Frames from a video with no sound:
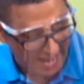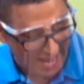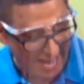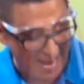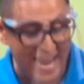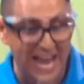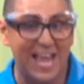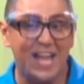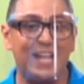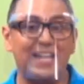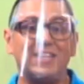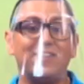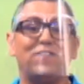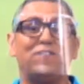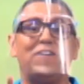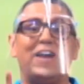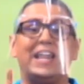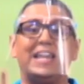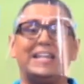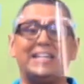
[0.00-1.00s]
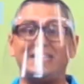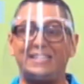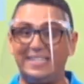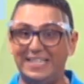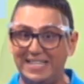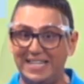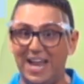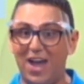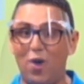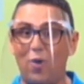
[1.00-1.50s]
And
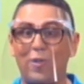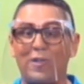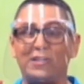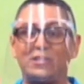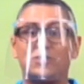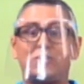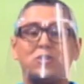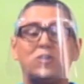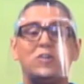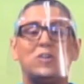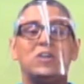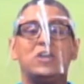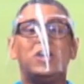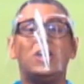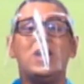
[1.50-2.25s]
Valentina also